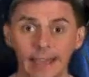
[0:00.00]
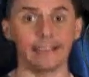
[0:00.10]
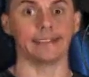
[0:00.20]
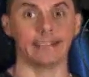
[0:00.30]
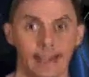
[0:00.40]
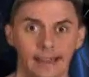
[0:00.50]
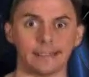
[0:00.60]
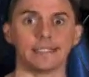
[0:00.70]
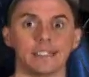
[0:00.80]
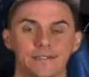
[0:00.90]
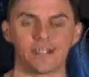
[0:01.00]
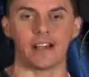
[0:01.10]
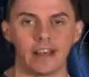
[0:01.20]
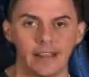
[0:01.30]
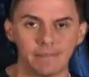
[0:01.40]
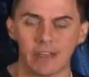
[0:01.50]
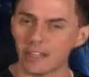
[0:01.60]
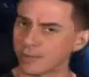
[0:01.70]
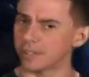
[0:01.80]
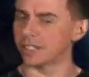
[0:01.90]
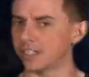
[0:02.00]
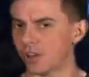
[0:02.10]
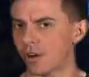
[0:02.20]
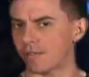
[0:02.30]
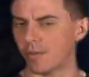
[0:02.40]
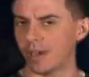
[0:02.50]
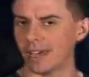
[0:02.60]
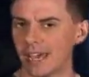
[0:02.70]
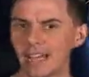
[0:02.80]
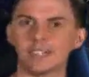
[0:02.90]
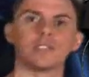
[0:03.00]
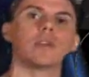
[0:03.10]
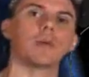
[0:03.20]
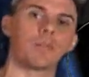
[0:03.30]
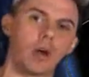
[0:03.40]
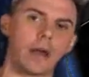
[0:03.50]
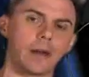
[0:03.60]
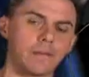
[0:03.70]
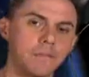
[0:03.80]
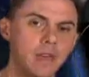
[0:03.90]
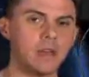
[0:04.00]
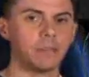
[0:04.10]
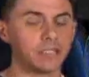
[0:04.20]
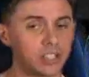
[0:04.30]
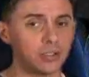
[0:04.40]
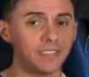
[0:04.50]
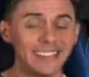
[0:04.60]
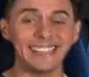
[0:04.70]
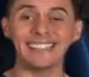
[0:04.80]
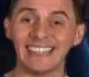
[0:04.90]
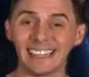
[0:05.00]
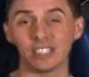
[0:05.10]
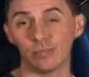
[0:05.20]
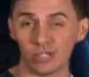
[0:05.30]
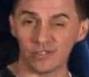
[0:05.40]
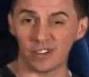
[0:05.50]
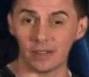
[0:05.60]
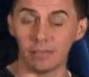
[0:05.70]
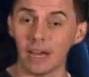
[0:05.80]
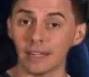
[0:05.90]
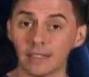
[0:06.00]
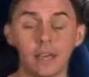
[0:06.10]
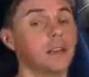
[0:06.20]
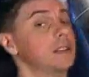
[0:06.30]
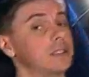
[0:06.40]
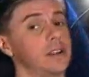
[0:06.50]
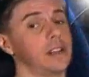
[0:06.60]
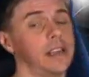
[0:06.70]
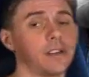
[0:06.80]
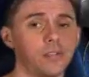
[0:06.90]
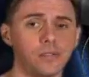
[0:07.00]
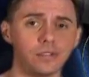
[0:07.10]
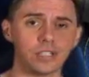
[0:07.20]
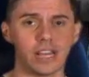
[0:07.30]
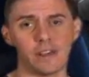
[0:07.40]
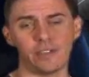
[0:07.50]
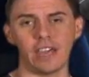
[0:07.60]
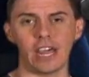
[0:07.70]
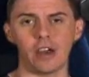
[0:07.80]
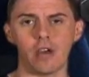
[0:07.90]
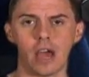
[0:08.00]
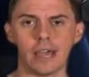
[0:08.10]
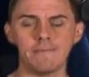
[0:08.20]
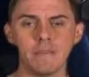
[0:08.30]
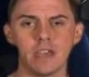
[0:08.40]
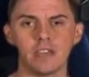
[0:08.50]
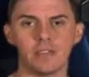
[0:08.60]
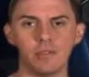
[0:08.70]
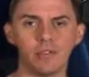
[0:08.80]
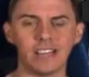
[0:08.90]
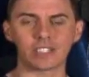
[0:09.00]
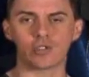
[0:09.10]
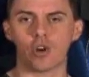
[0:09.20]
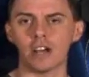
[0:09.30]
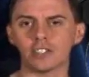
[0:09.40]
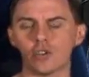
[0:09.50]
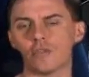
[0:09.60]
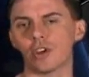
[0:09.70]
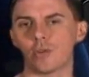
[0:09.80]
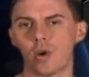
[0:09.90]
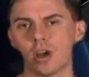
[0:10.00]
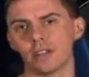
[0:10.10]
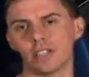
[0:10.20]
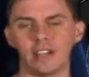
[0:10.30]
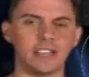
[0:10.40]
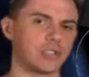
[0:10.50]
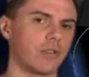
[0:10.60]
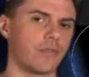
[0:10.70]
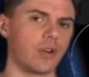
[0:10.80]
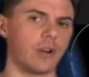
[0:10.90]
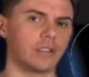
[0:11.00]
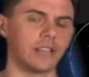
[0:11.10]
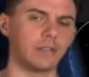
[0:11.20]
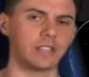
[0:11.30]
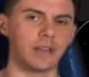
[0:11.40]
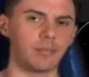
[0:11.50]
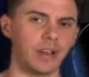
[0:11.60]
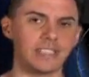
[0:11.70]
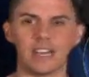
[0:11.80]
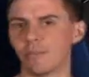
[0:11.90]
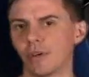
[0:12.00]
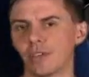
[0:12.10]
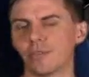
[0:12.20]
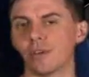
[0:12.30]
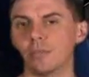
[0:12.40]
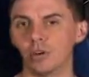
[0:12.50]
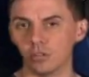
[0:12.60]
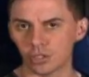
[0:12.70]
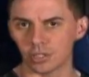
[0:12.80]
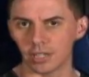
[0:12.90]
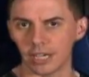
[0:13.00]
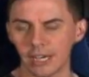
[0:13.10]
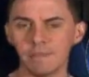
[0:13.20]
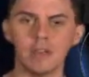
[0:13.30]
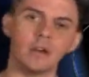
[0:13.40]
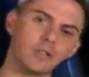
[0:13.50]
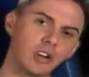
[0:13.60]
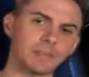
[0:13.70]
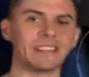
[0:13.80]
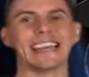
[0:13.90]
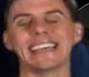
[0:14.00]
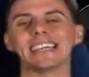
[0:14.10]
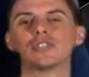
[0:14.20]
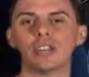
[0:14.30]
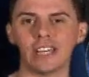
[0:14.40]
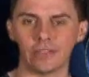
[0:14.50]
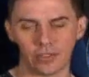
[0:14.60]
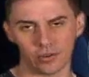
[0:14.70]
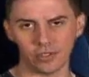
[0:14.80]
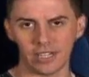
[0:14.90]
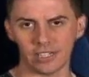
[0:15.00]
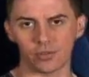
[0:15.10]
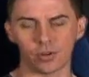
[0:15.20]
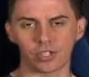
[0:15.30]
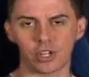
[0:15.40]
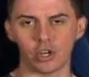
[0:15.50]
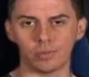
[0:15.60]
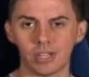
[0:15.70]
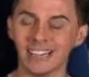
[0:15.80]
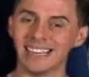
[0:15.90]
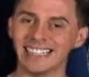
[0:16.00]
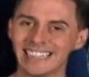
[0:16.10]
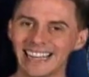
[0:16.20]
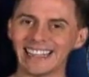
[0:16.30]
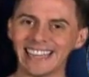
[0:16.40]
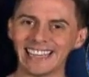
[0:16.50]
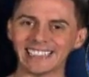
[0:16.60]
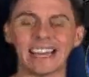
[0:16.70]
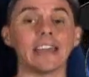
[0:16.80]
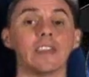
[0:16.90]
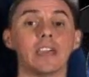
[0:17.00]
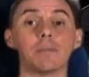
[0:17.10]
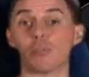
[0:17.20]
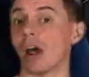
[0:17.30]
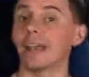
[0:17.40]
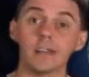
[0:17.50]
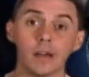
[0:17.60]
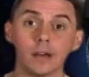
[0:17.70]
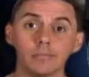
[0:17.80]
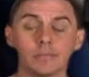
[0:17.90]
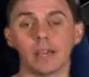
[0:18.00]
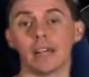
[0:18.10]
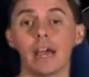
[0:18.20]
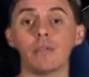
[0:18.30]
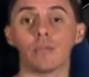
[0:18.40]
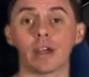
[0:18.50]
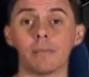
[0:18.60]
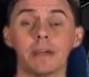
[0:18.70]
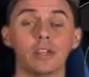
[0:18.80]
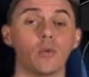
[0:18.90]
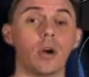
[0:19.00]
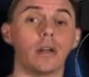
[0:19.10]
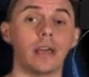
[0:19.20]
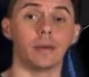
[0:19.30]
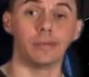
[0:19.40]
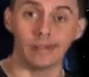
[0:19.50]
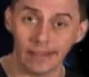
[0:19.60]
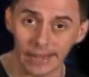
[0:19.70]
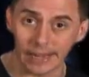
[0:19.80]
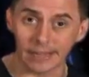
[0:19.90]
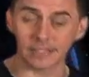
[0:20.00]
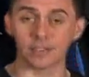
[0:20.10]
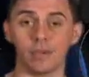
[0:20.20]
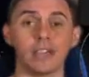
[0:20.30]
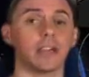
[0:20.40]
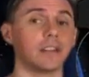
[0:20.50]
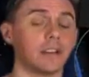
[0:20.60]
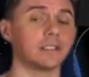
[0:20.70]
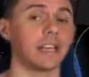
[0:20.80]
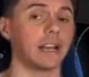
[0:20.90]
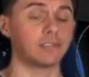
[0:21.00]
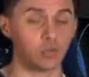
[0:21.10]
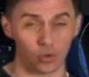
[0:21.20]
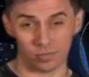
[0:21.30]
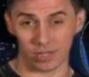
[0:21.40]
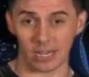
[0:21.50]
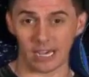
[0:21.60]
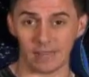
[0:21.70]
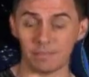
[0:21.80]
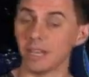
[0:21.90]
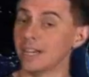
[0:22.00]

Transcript: thank goddess it's Friday. Now, this wasn't as hard of a week as the week prior, but certainly not too much fun. But sunny and cool today for the ARI. The moon has crossed over Uranus in the last 24 hours. That was that breakthrough emotionally. We talked about that yesterday in Thursday's horoscopes. Today, things, I think, brighten up. And I would recommend you go out and play, because the weekend does have storms ahead.